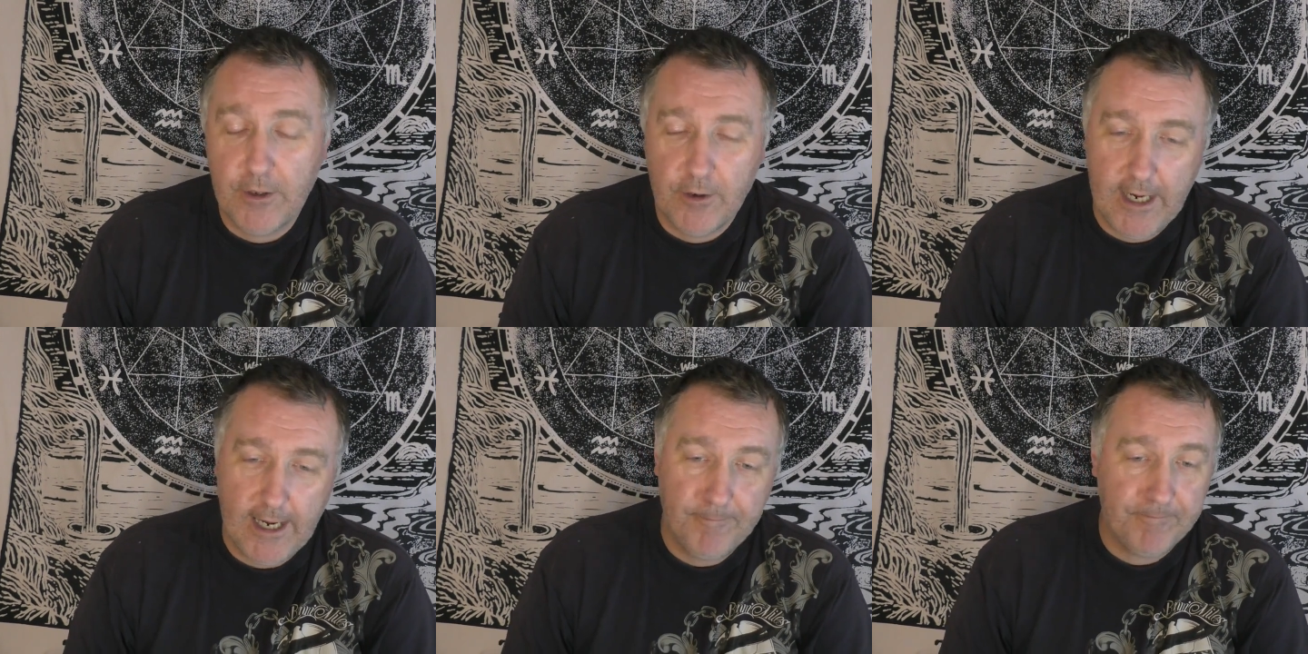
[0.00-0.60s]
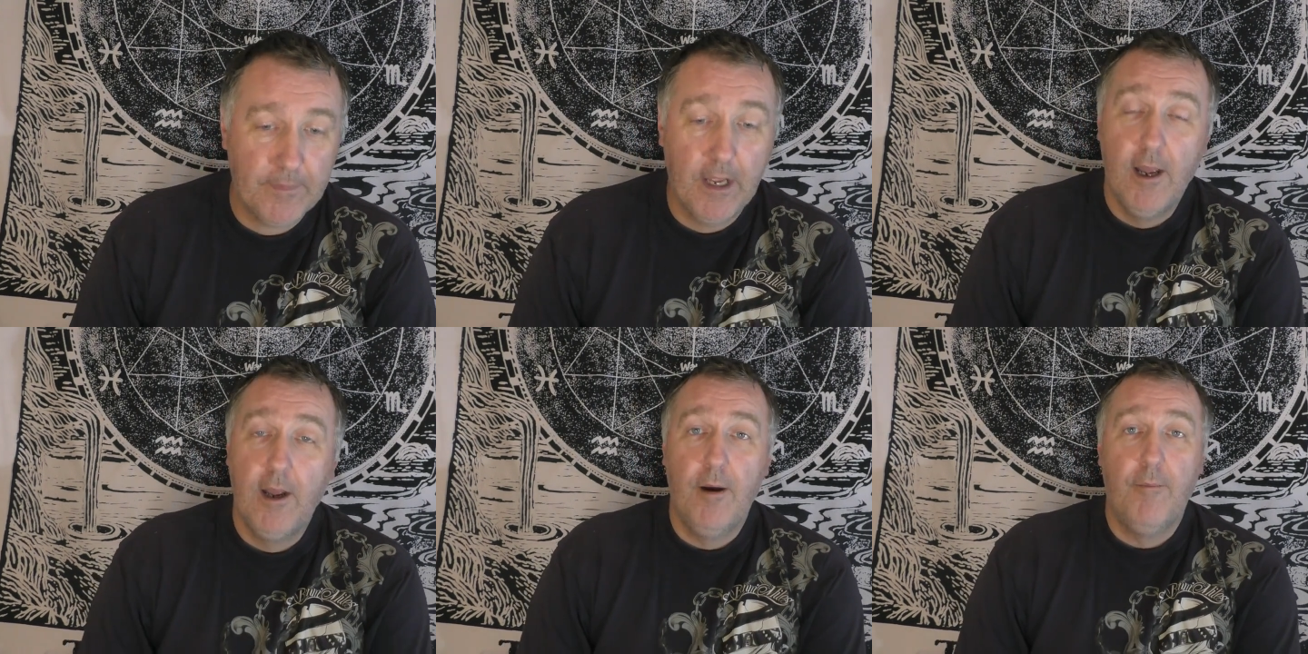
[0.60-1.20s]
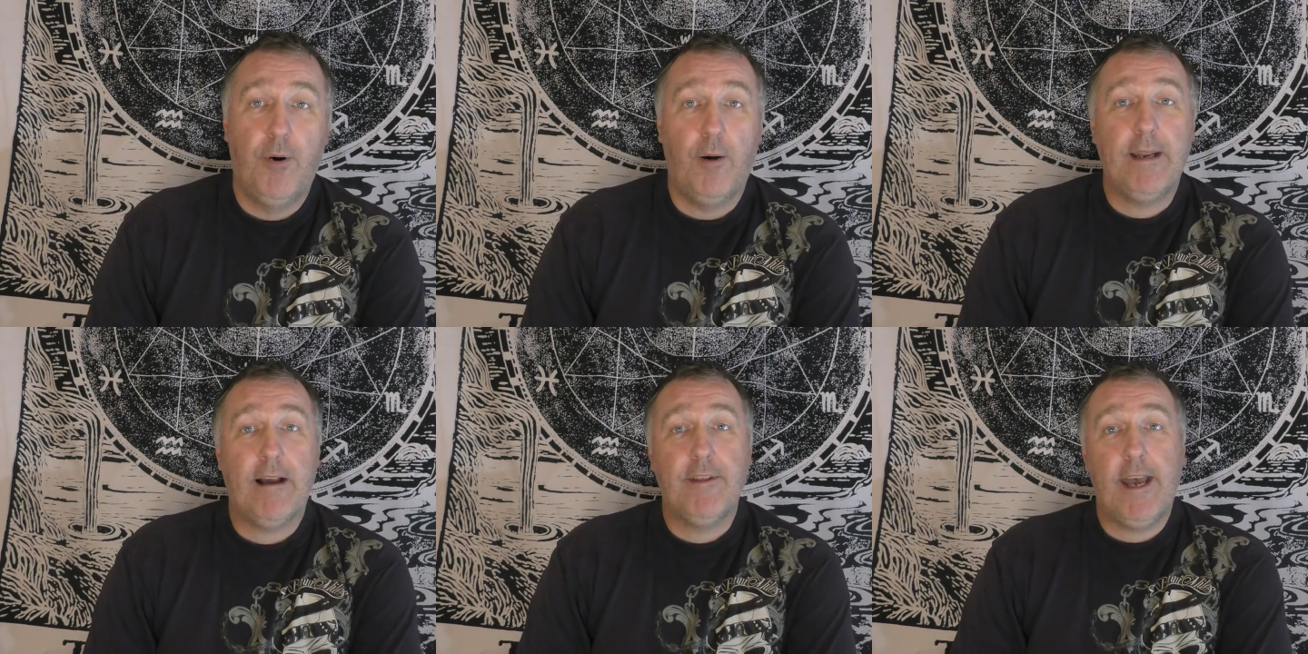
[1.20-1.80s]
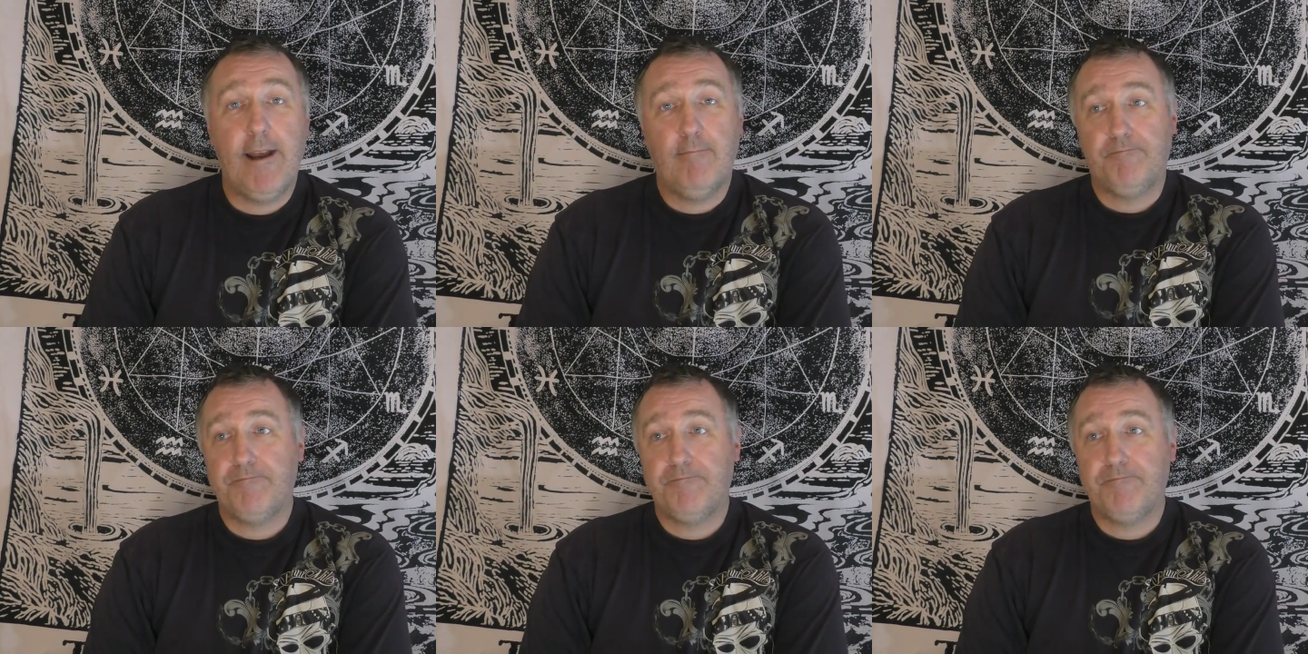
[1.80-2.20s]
Okay, pop down there,